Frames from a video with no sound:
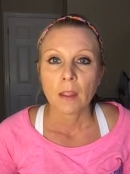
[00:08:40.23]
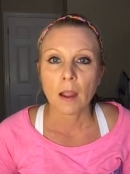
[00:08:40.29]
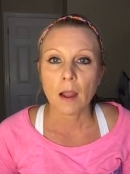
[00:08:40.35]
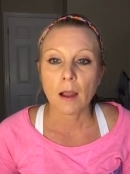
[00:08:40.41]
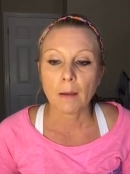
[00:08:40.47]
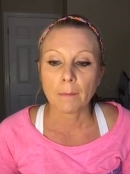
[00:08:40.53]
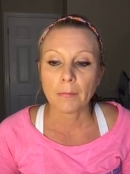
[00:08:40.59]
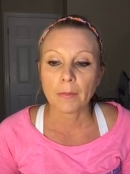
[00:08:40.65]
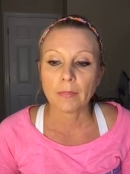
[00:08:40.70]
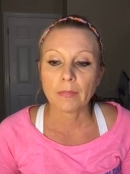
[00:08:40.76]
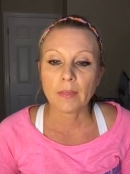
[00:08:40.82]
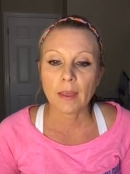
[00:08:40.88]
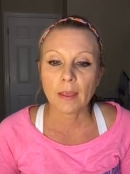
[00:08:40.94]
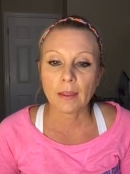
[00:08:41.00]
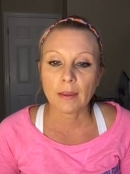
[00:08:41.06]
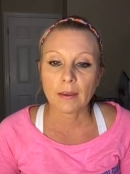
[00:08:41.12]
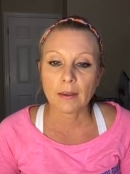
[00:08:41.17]
um,
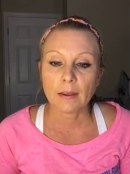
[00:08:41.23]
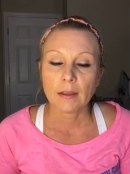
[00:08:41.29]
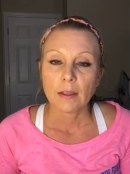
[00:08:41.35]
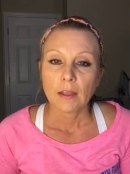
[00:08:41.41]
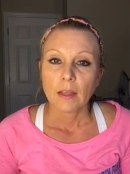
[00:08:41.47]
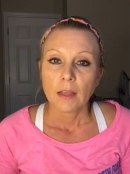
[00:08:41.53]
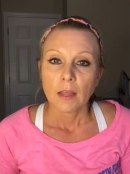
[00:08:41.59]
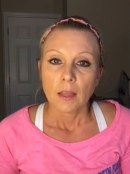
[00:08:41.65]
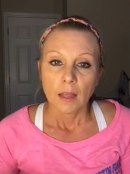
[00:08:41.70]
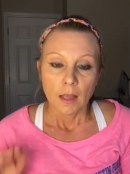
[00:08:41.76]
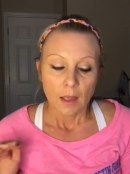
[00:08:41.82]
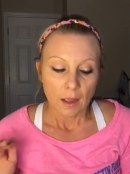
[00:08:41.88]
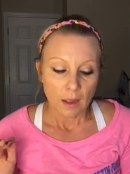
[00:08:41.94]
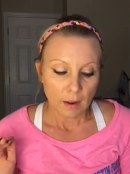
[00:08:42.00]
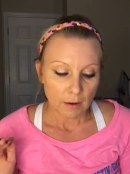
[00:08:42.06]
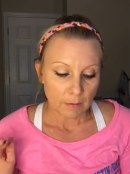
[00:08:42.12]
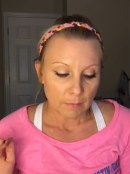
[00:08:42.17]
then
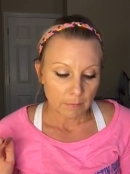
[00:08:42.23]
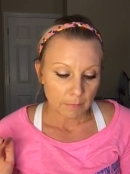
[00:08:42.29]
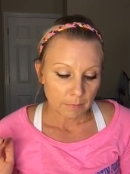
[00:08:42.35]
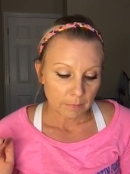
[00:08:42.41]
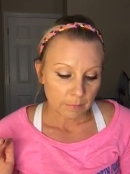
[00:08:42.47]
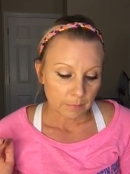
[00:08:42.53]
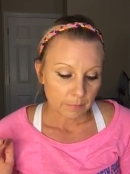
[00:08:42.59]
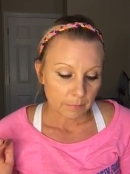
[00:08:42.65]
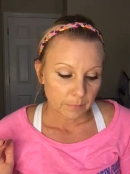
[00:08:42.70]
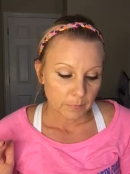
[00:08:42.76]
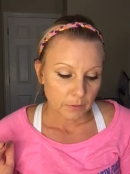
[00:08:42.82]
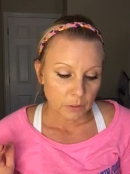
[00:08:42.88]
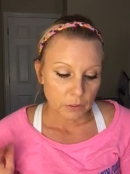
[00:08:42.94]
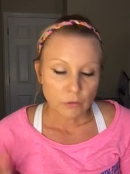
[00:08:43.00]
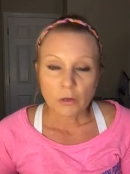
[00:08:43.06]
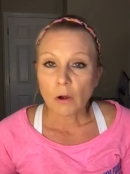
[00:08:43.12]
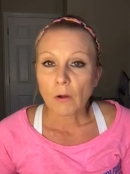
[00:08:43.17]
um,
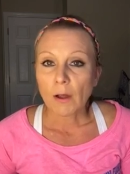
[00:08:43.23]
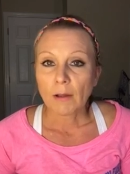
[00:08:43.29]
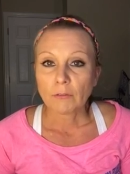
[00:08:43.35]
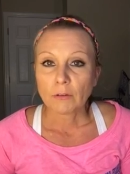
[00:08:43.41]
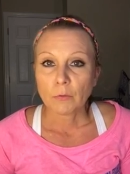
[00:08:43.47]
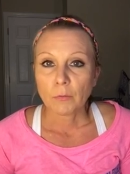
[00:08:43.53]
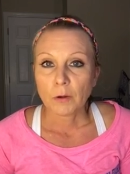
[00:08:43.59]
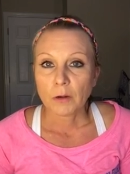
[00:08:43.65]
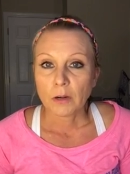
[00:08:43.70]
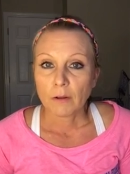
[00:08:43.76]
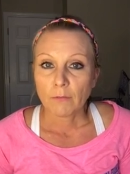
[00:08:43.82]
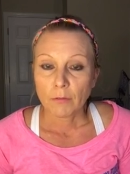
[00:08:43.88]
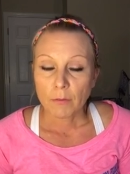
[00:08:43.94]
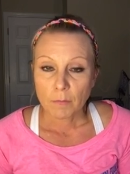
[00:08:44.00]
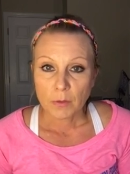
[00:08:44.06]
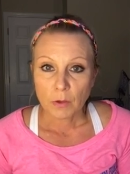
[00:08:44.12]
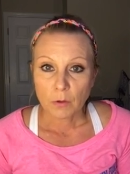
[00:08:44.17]
you don't have to print
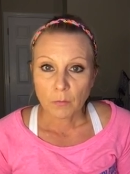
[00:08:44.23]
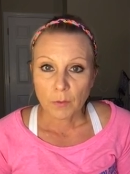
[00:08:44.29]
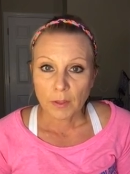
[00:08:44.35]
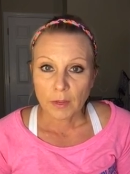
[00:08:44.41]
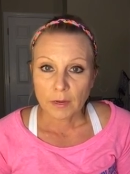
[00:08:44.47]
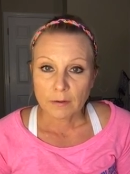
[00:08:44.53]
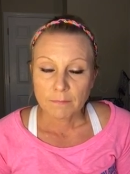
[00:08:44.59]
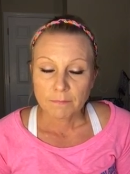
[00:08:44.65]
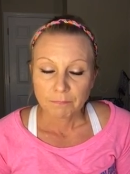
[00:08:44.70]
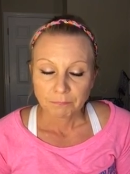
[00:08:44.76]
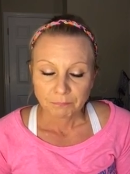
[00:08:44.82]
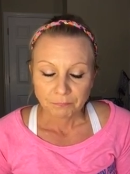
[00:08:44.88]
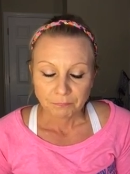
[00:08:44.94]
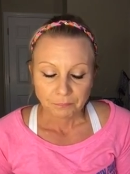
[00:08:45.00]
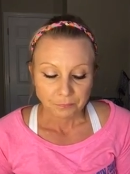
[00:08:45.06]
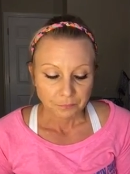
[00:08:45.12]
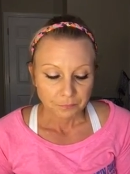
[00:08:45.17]
off the meal plan
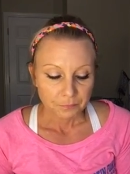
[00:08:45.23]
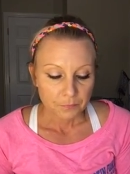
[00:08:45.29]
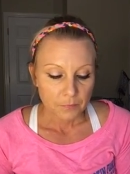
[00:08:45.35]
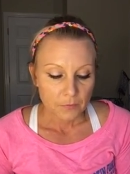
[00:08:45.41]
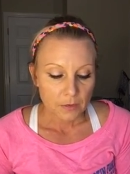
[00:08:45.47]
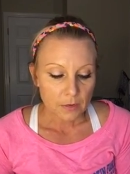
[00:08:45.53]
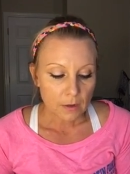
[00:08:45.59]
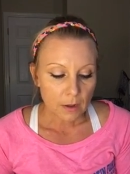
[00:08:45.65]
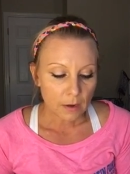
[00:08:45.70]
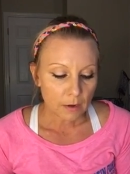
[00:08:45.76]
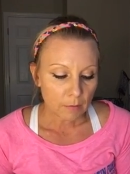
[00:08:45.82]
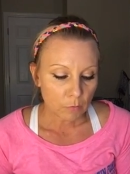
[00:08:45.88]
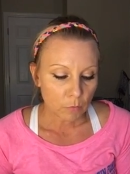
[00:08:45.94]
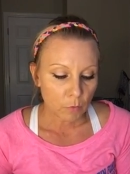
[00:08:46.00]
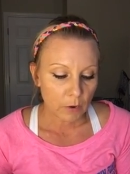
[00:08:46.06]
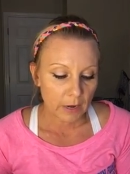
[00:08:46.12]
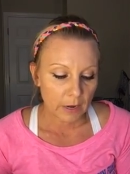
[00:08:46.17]

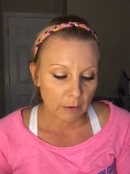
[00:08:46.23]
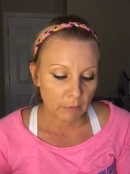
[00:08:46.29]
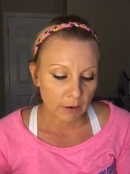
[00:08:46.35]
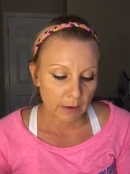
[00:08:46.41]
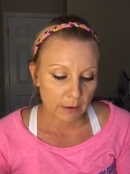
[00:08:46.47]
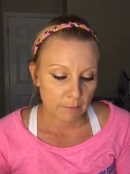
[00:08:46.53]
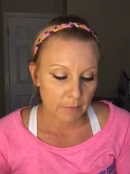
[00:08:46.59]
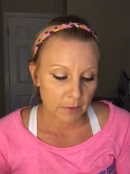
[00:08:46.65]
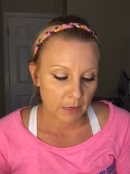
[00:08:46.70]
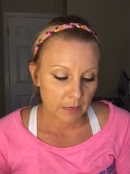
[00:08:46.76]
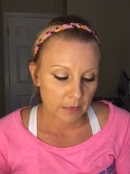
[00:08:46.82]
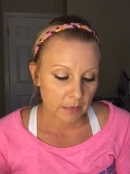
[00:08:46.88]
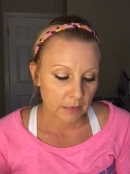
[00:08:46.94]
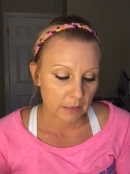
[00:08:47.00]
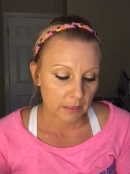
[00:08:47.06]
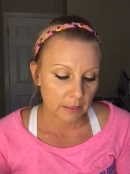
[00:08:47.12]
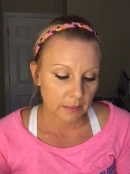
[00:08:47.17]
um, what I
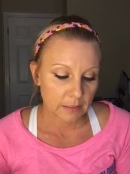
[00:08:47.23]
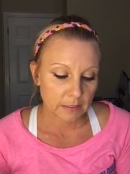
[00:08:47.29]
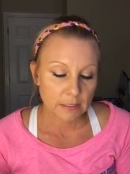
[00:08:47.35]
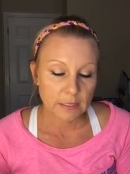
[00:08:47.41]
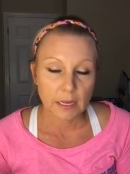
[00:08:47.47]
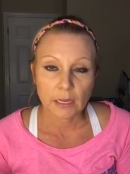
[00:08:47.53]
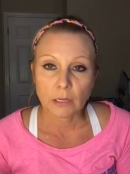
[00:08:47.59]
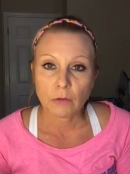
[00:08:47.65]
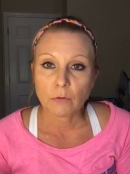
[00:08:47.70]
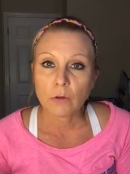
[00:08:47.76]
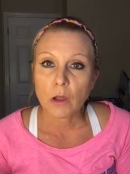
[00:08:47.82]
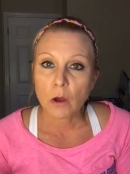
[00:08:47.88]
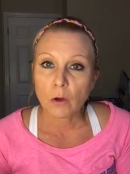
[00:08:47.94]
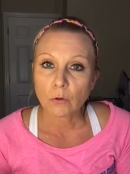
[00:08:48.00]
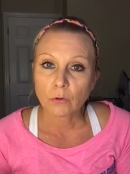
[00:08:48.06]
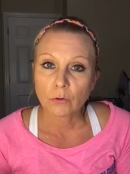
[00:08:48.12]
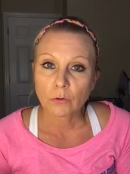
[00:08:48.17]
recommend is that you
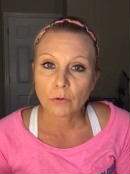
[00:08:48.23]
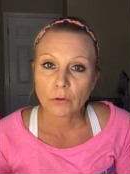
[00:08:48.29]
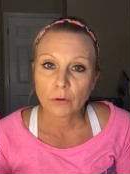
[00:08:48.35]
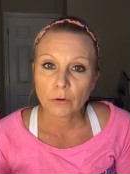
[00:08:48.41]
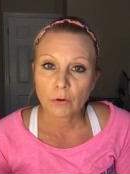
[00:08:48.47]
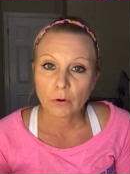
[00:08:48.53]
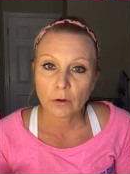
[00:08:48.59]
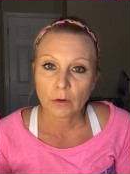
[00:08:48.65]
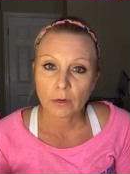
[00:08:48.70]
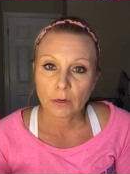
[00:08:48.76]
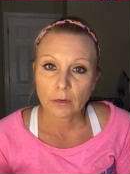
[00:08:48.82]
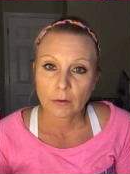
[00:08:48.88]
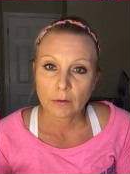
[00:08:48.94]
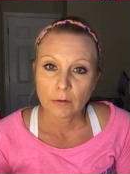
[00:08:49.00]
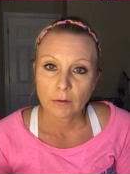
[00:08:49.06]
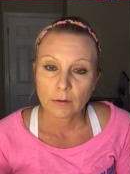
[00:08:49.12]
go through your